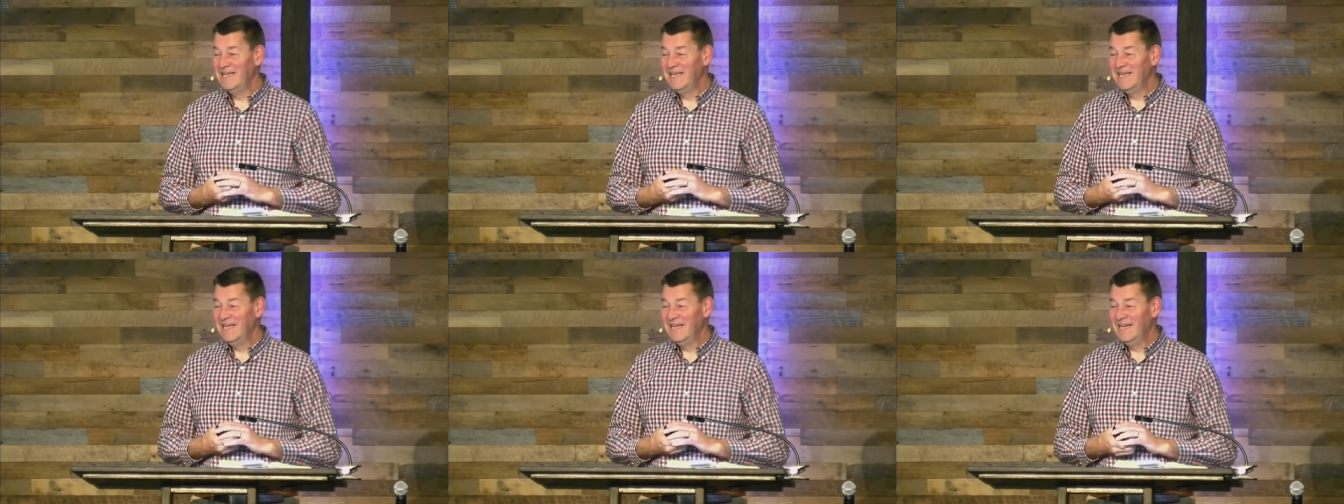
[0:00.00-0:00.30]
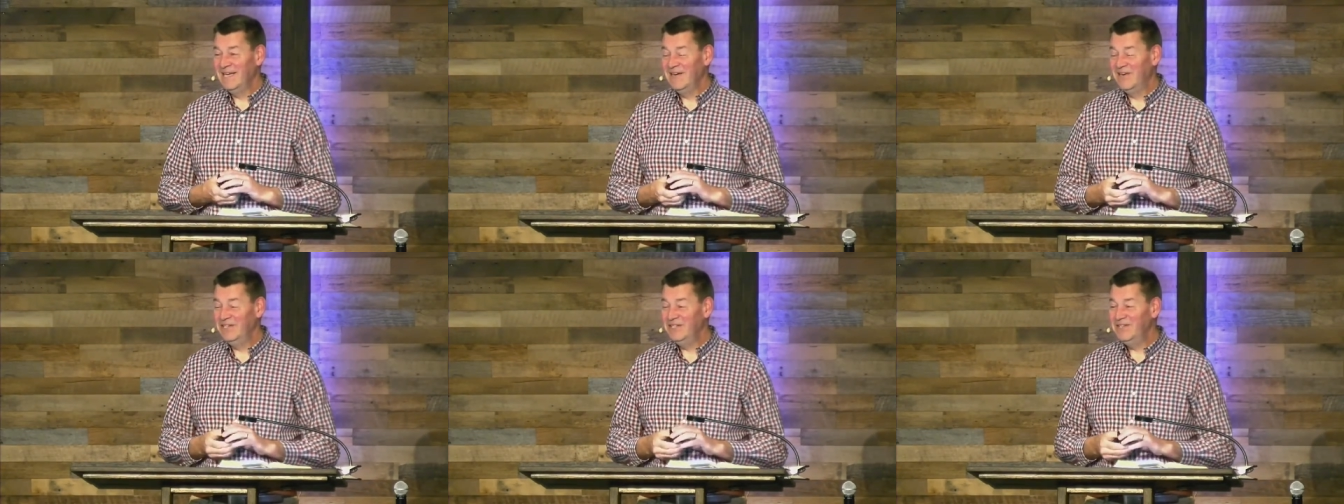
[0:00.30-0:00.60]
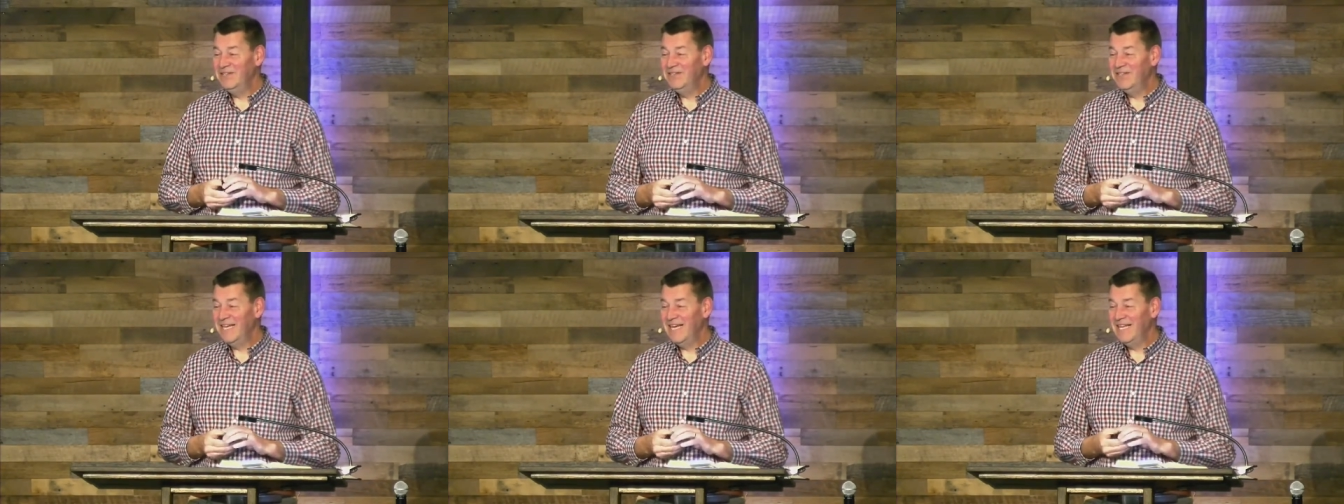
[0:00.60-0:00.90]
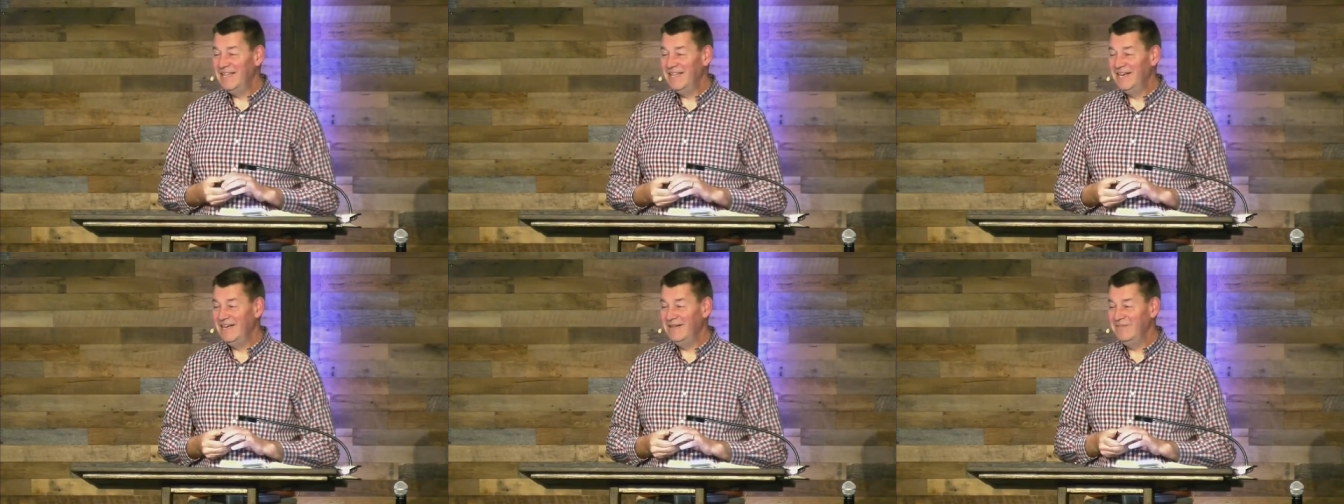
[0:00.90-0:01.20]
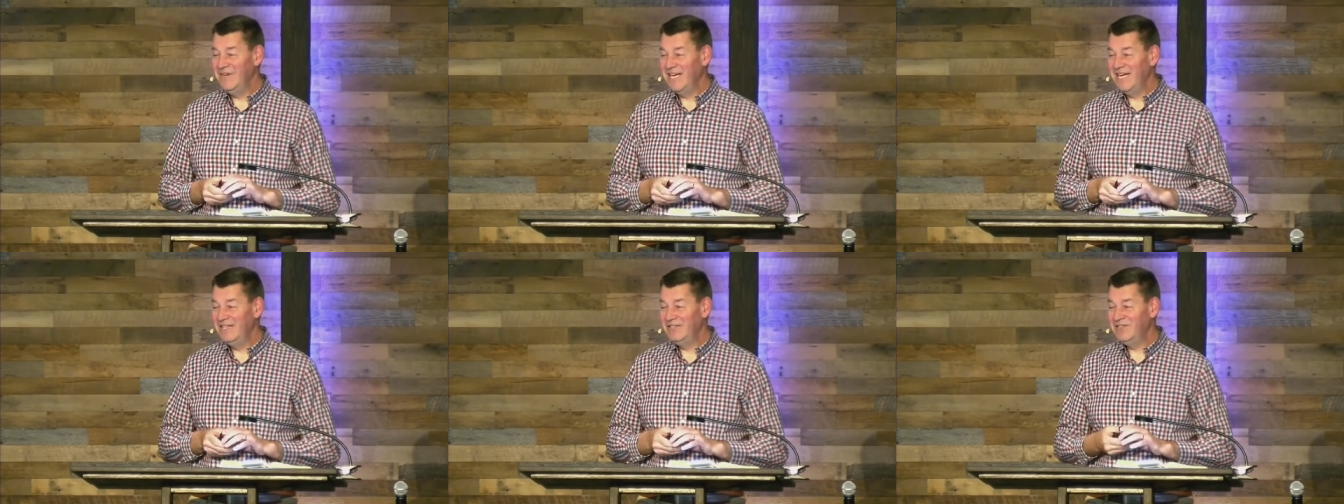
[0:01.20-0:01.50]
And aren't you glad that I'm
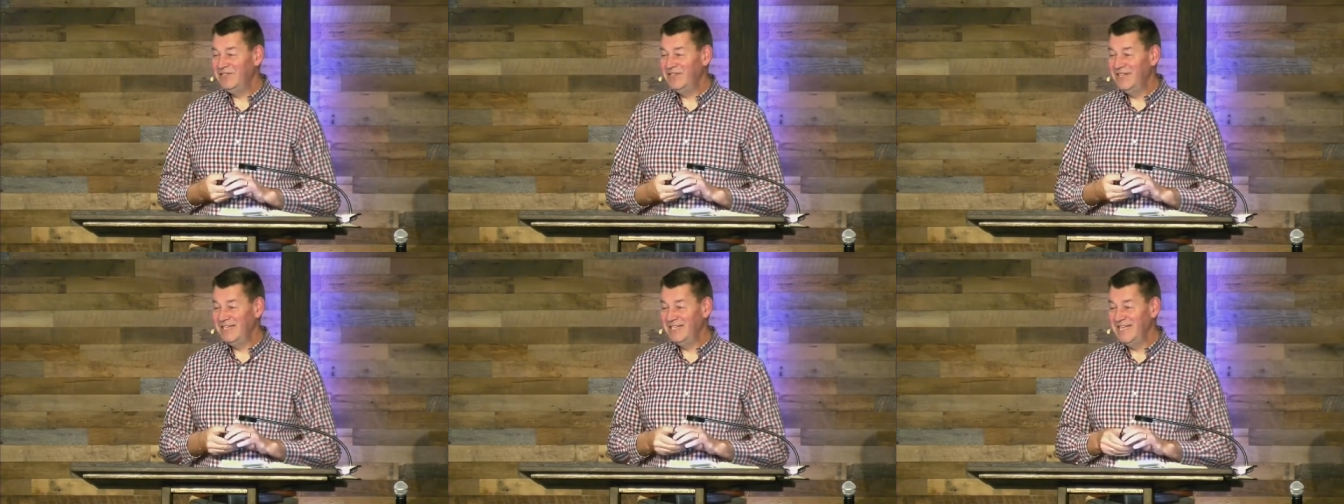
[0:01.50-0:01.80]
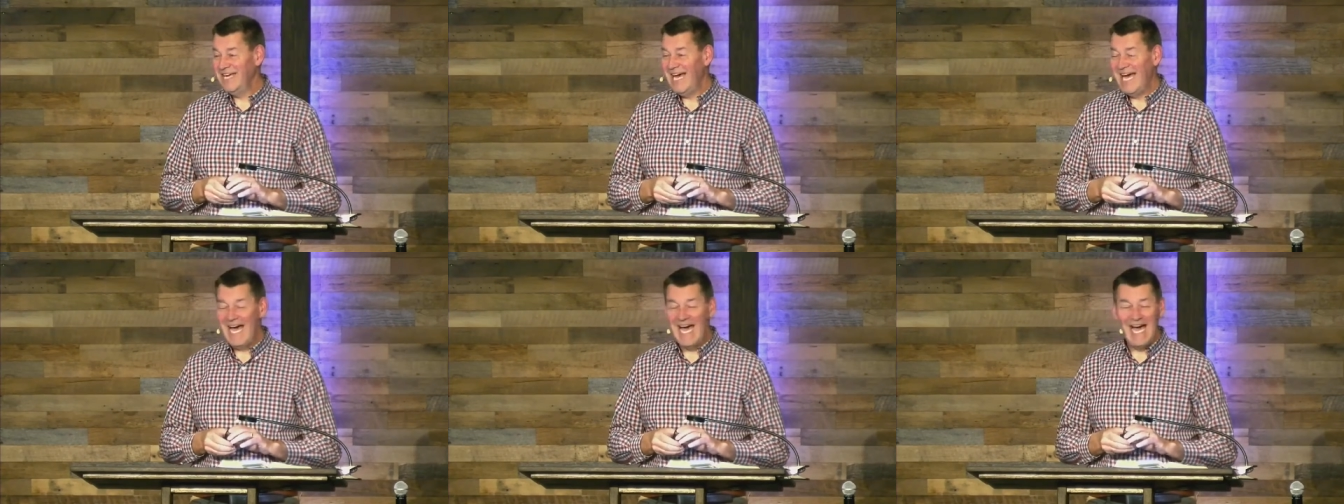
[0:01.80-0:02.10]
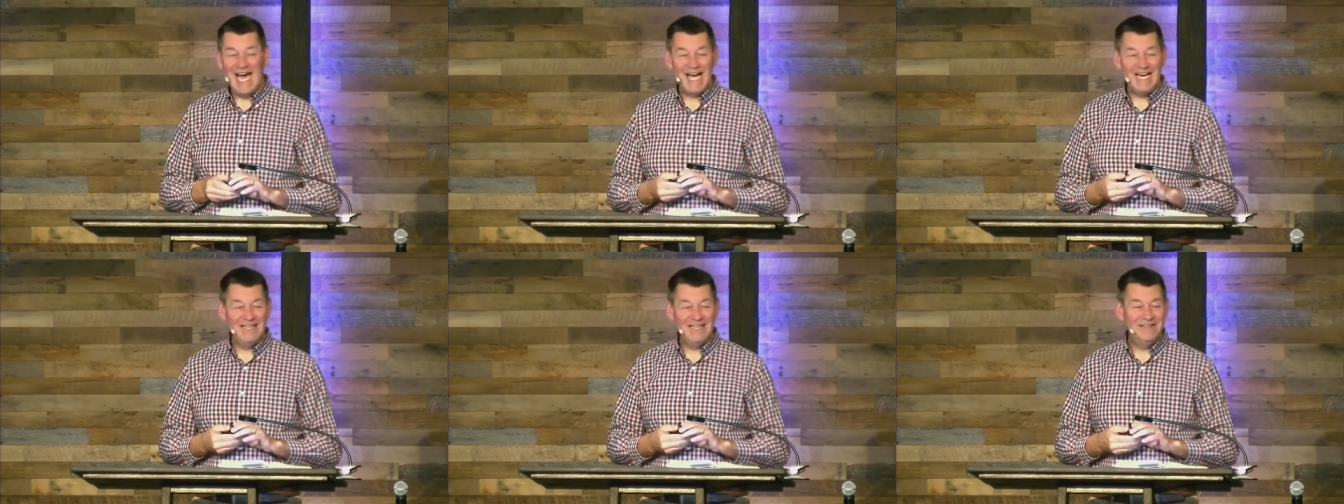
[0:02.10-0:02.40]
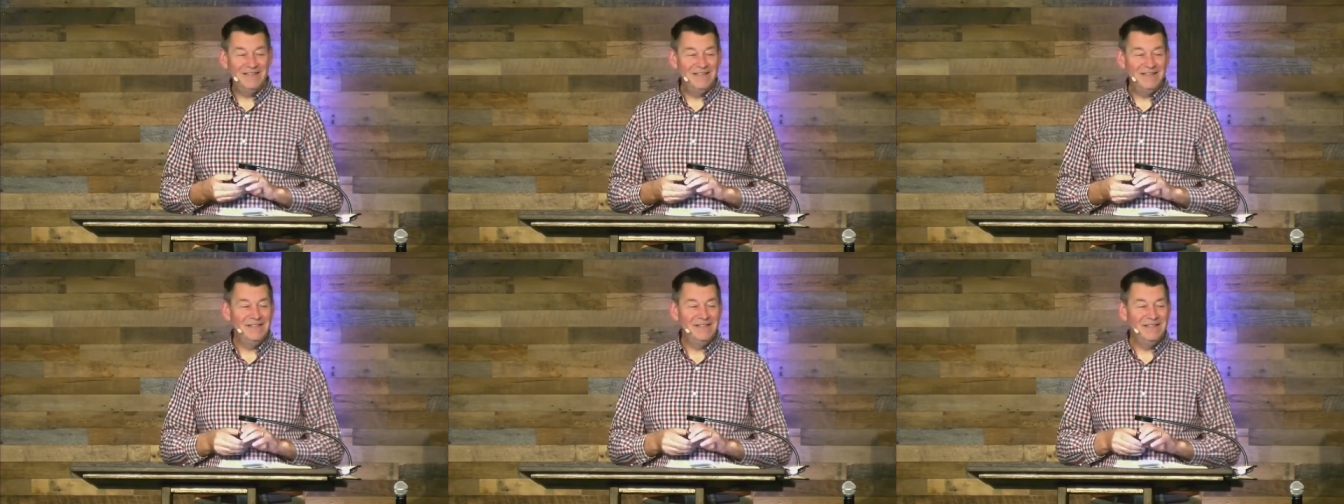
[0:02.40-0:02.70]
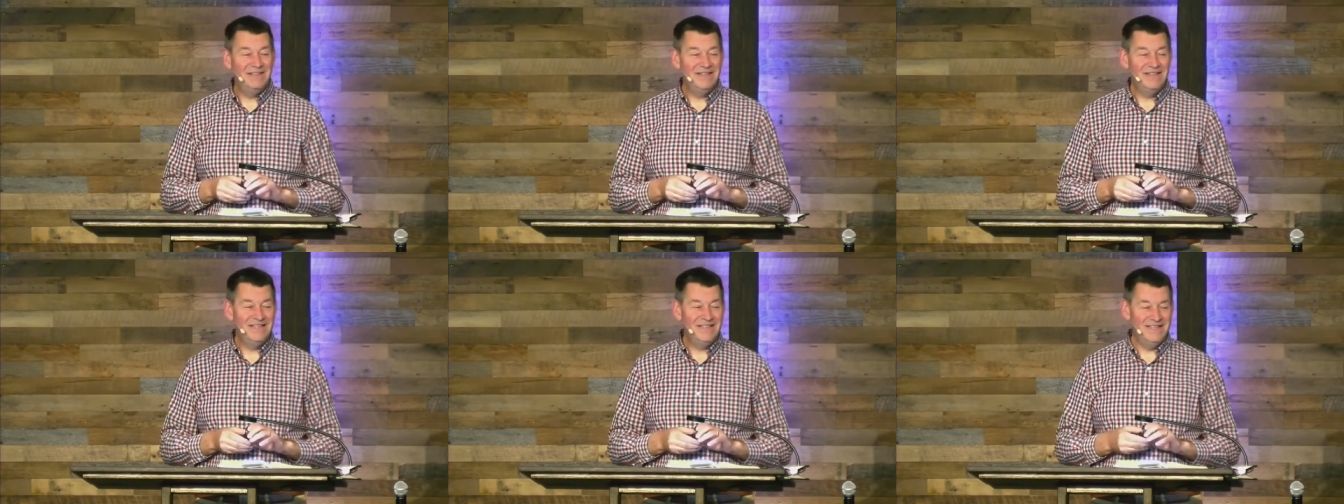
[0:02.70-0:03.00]
not trying to act
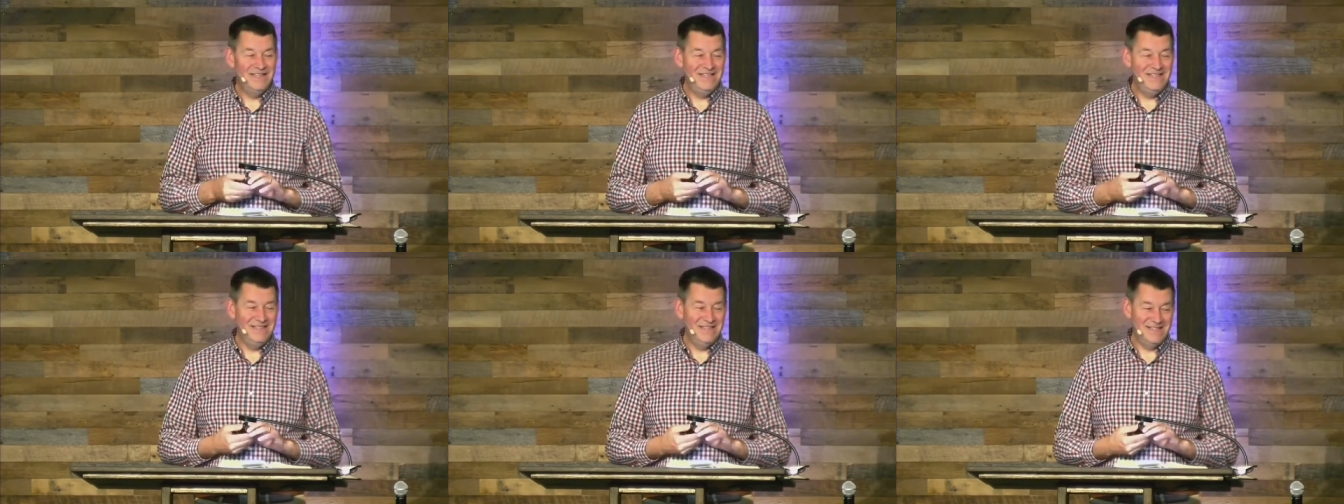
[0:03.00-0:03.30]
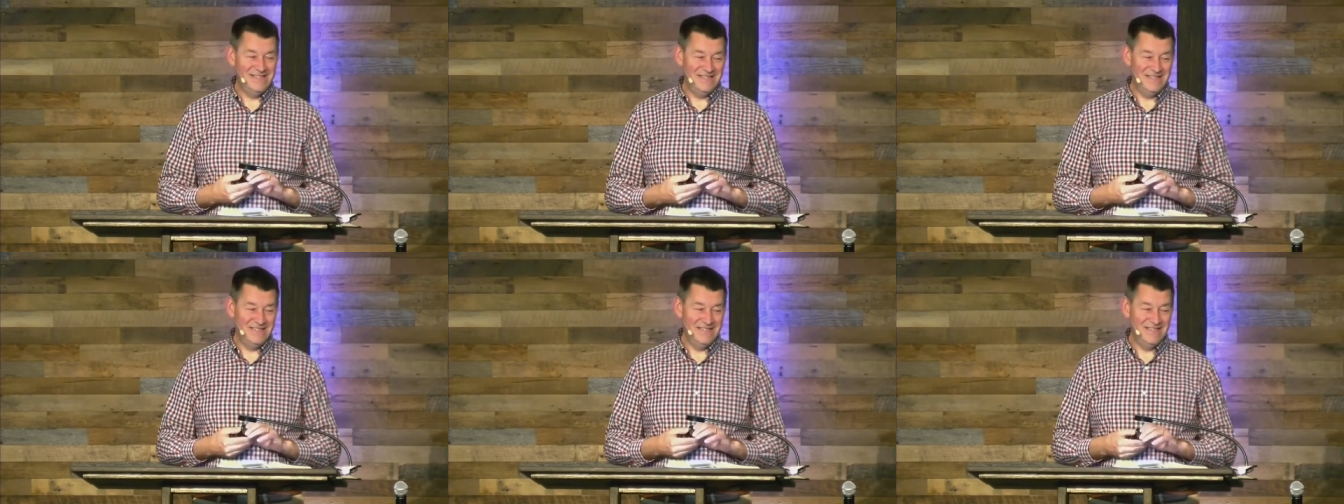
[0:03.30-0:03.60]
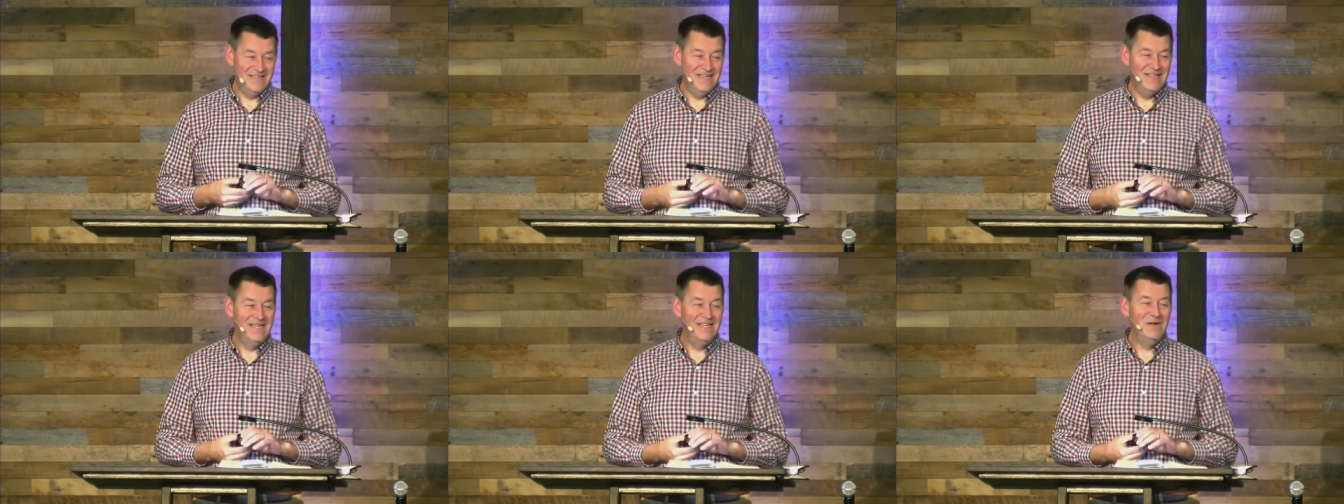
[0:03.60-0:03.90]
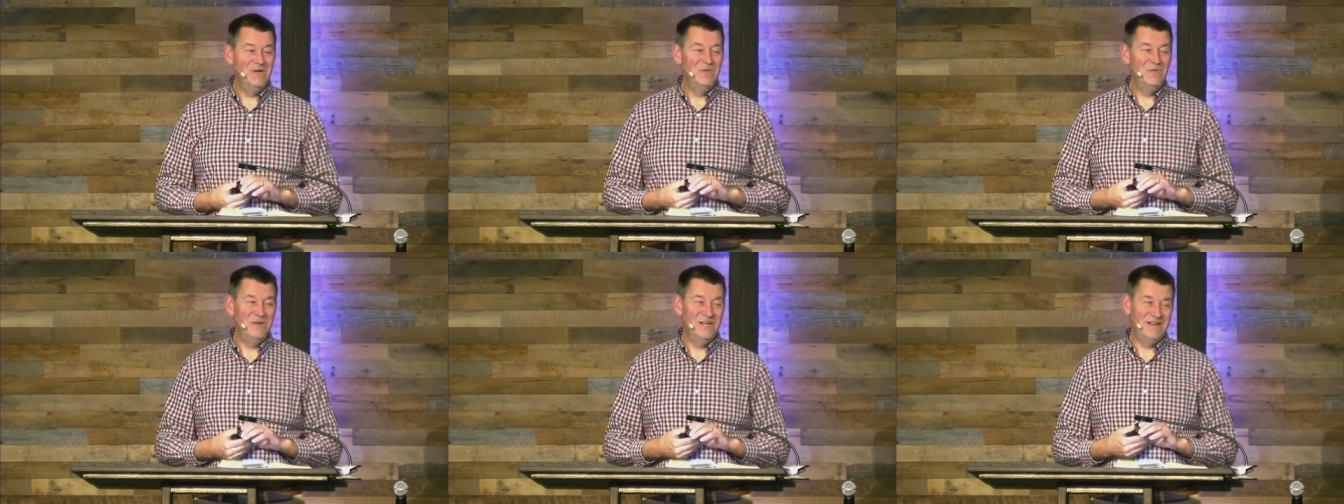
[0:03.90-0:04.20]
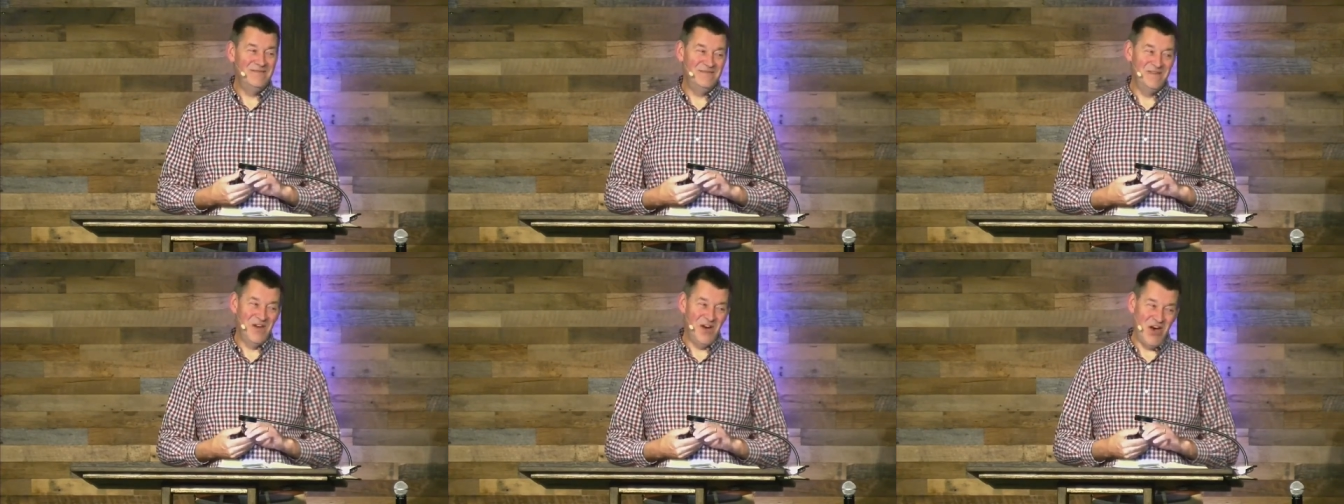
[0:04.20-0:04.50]
young when I'm
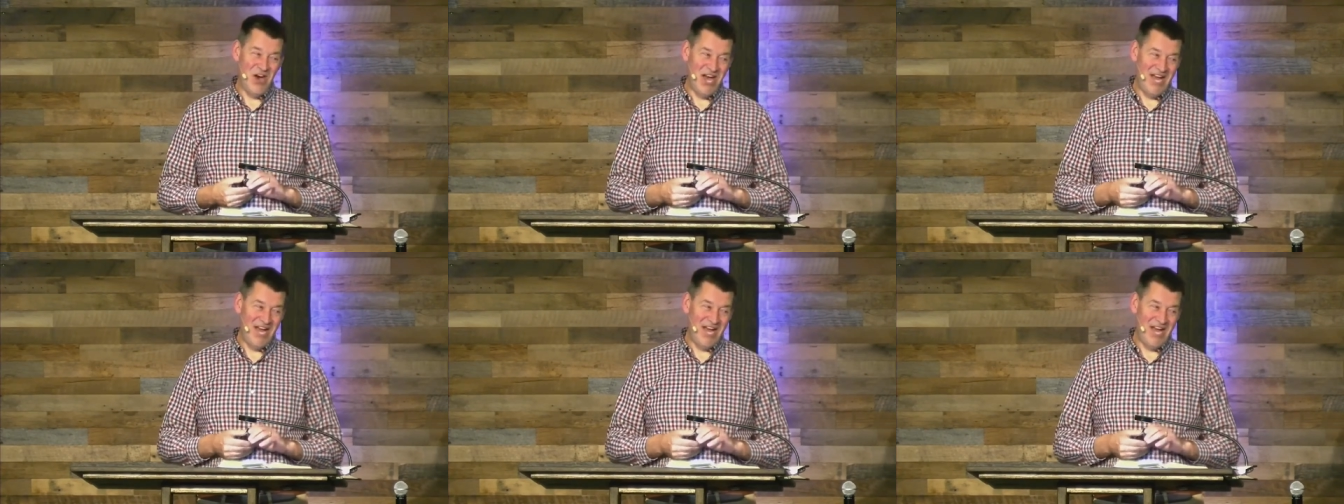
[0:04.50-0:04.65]
not?